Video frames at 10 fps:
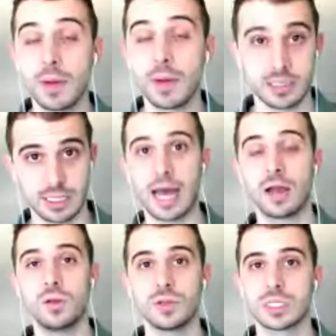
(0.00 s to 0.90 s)
to
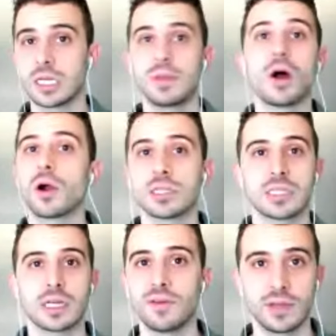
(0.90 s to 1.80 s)
tackle is going to be the hardest thing
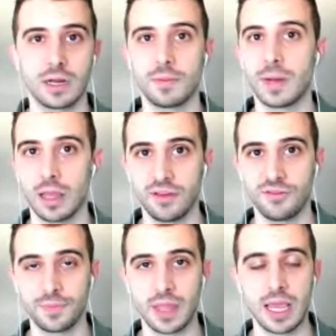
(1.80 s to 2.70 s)
I've ever done in my life.
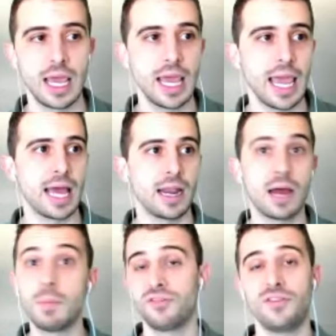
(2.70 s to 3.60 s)
And I
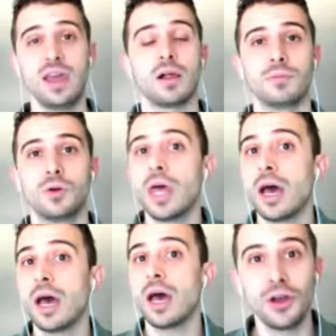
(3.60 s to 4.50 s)
might fail. Who the
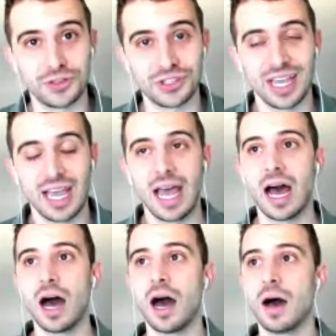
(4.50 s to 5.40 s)
hell knows?
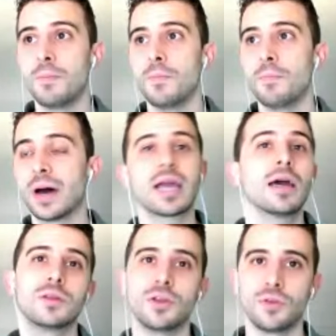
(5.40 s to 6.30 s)
But I got
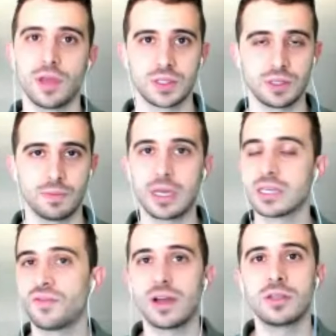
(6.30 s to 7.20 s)
to do this, because
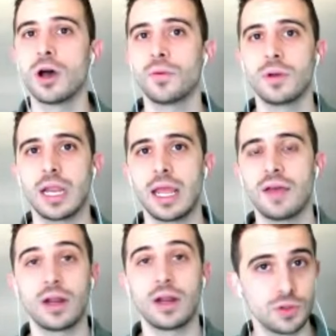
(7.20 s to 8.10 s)
if I don't
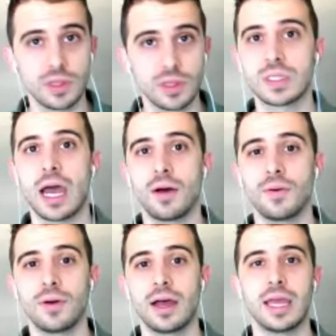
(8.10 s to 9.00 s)
do this now,
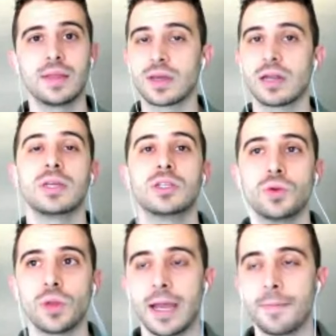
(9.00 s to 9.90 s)
it's going to be too late.